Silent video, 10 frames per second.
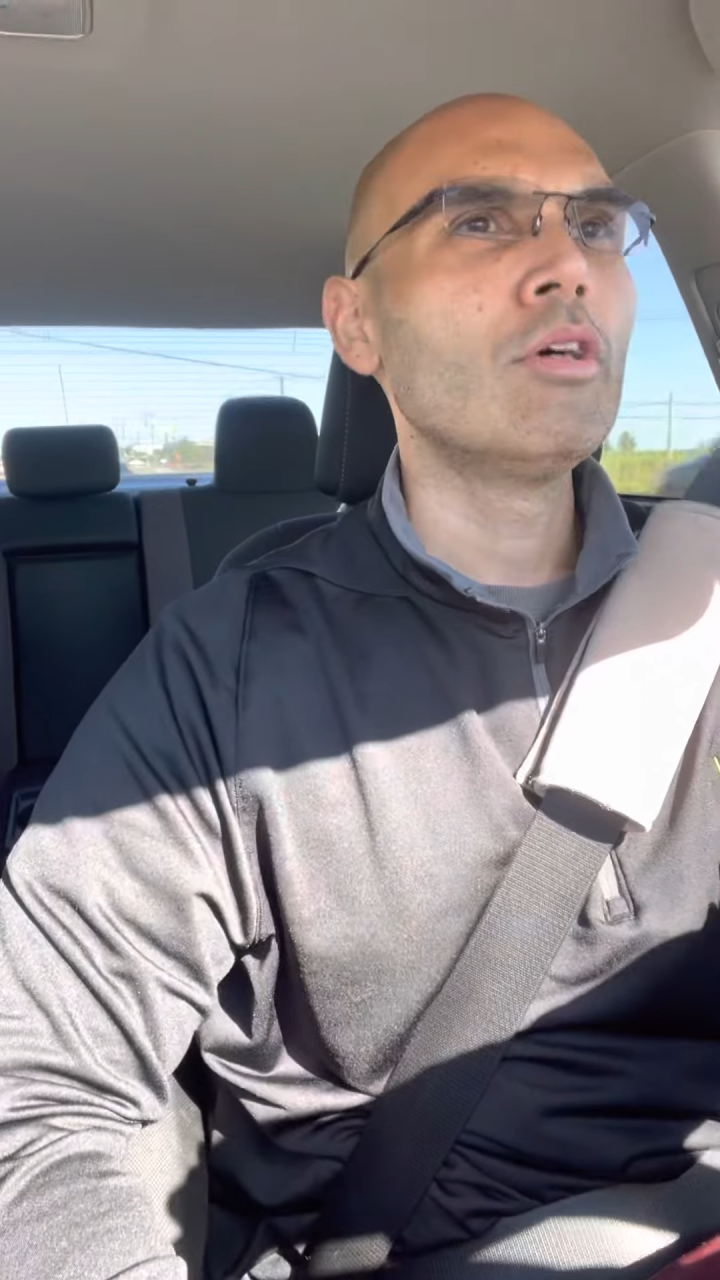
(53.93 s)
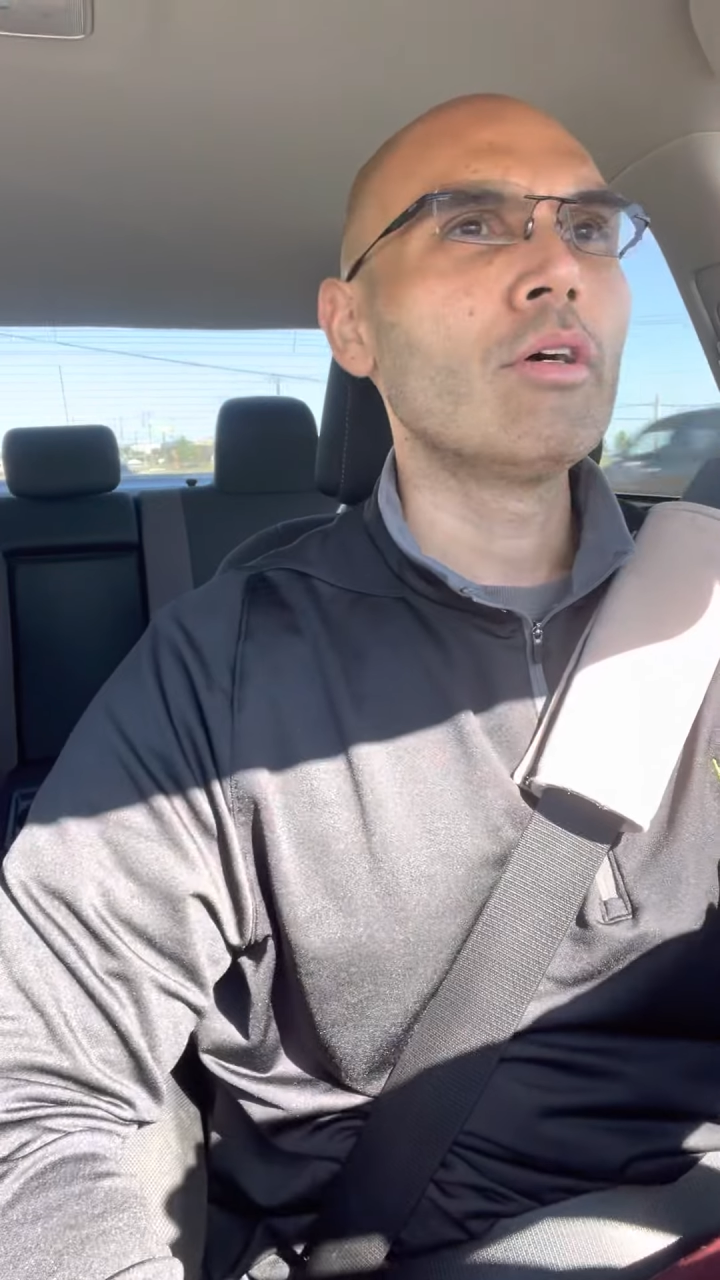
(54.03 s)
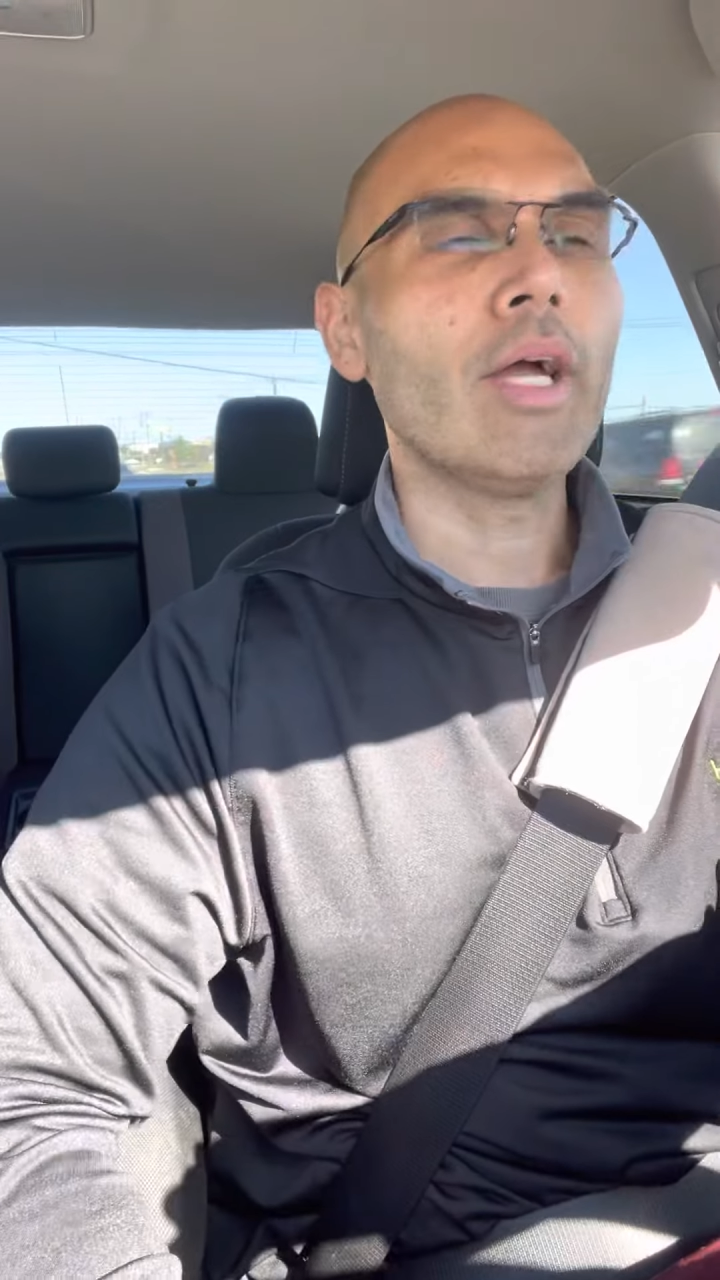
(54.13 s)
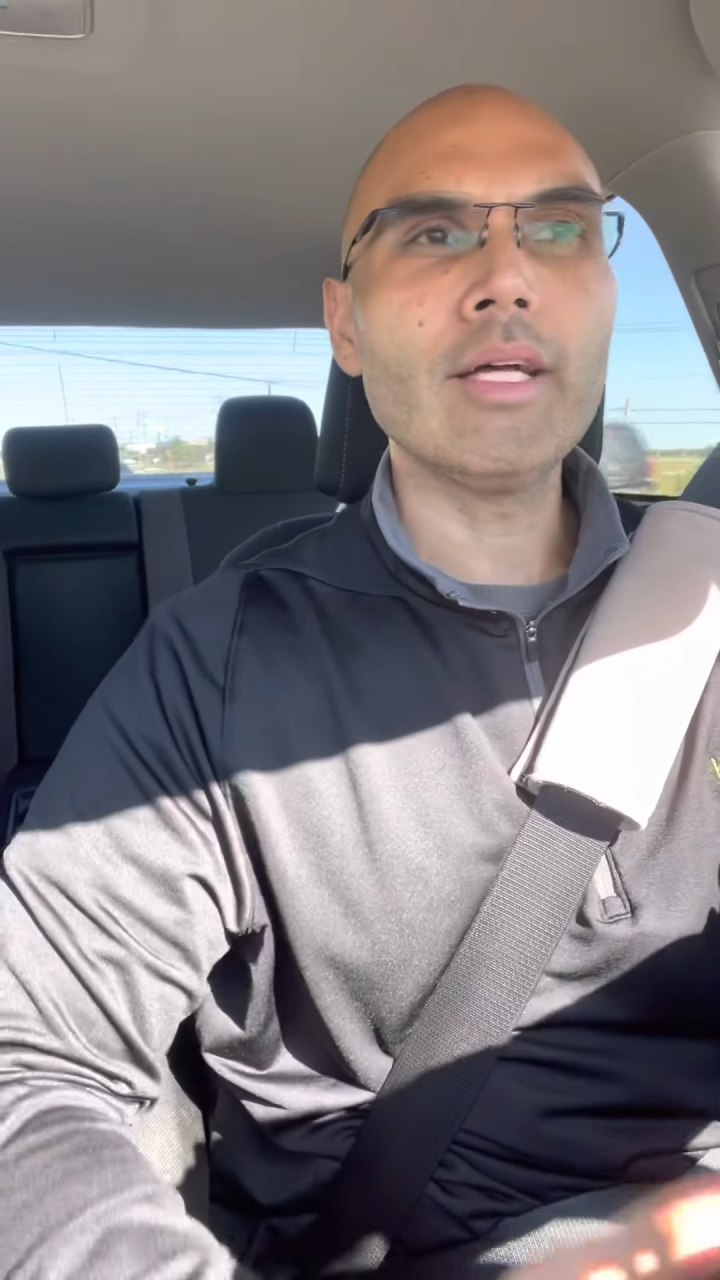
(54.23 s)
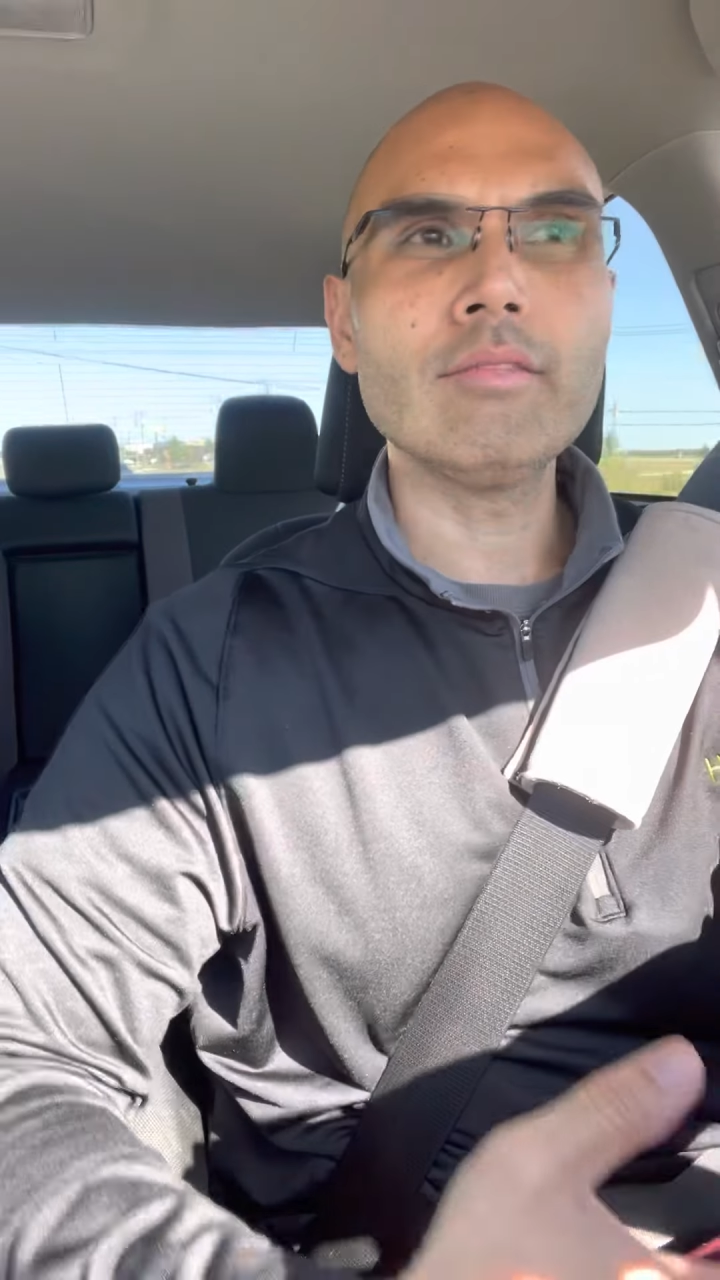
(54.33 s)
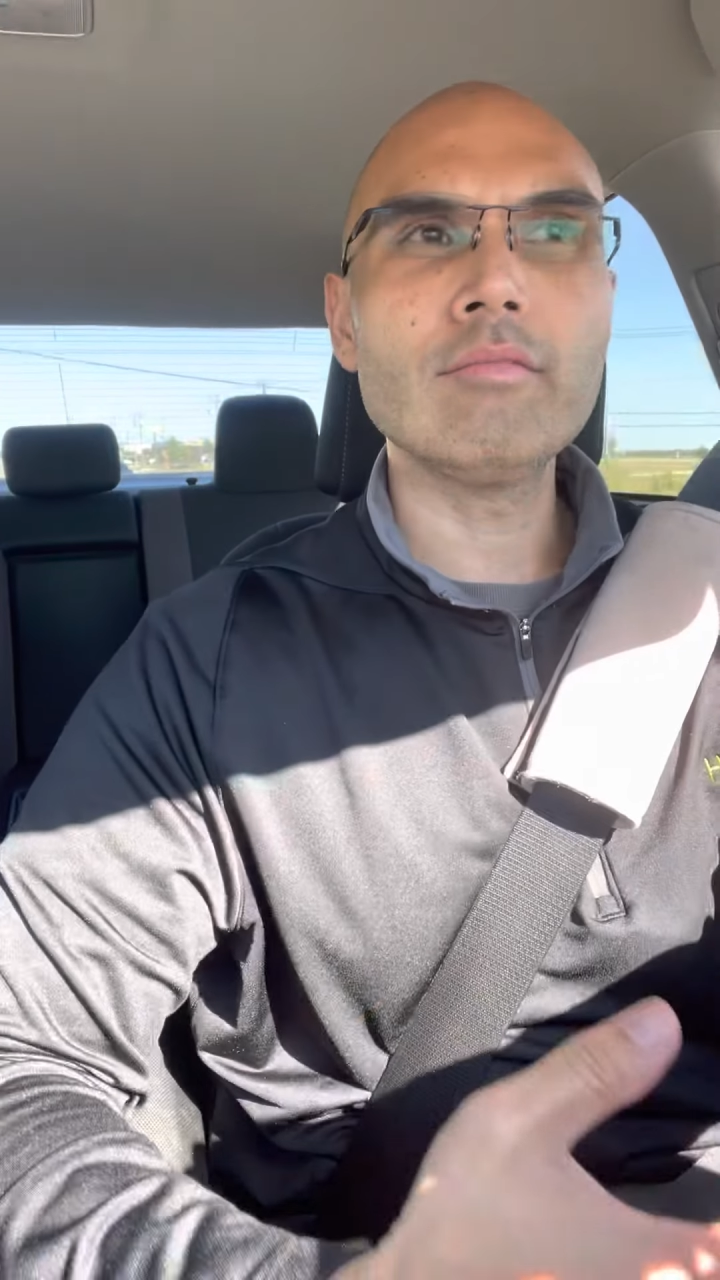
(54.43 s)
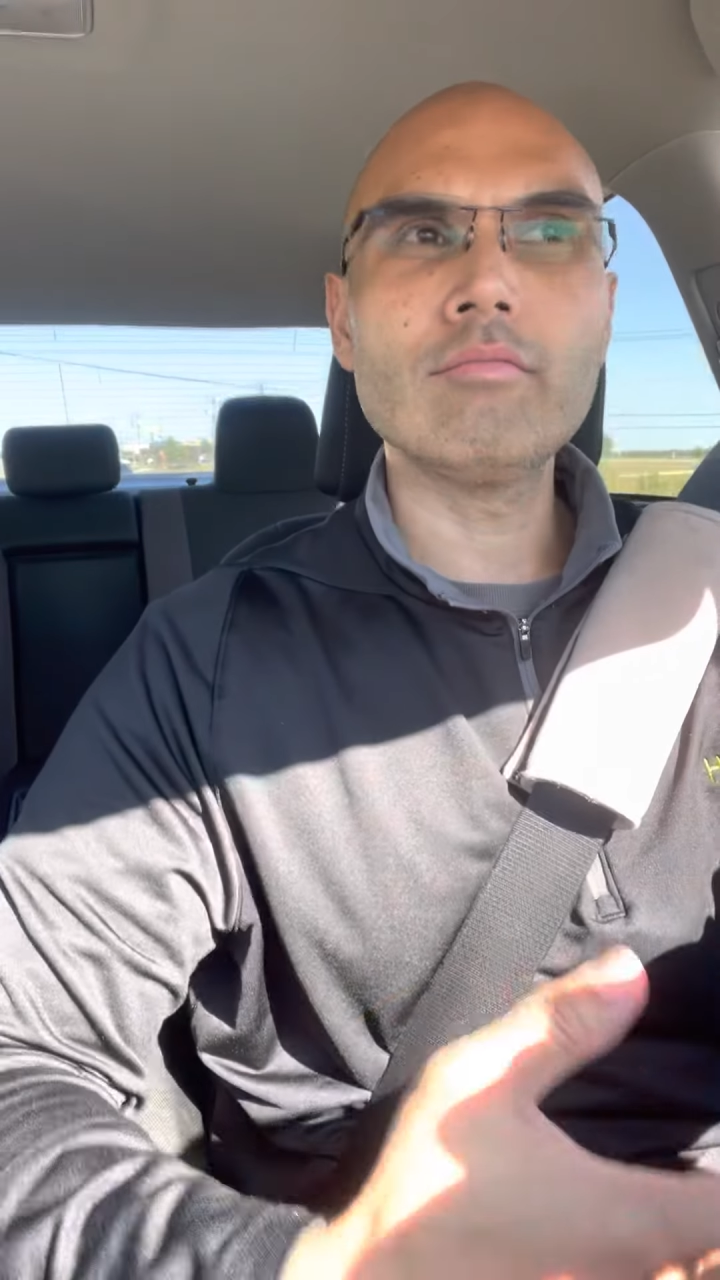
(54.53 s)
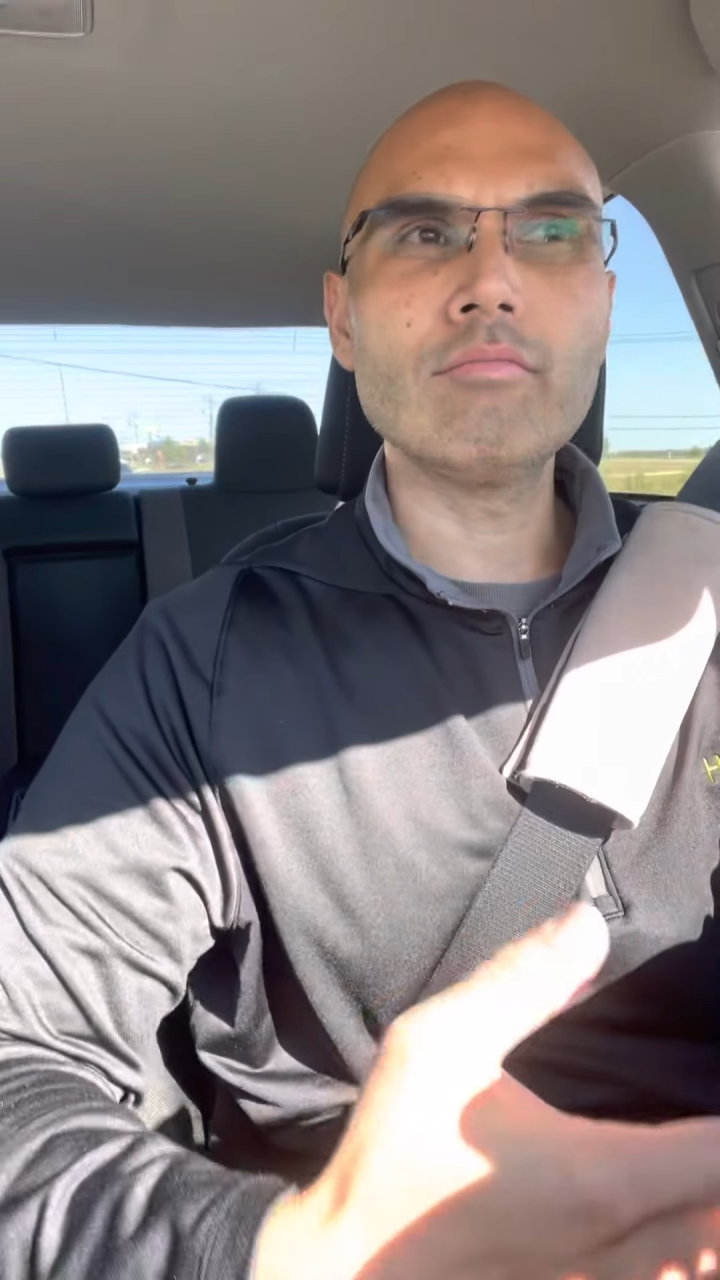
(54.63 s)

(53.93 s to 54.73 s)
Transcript: And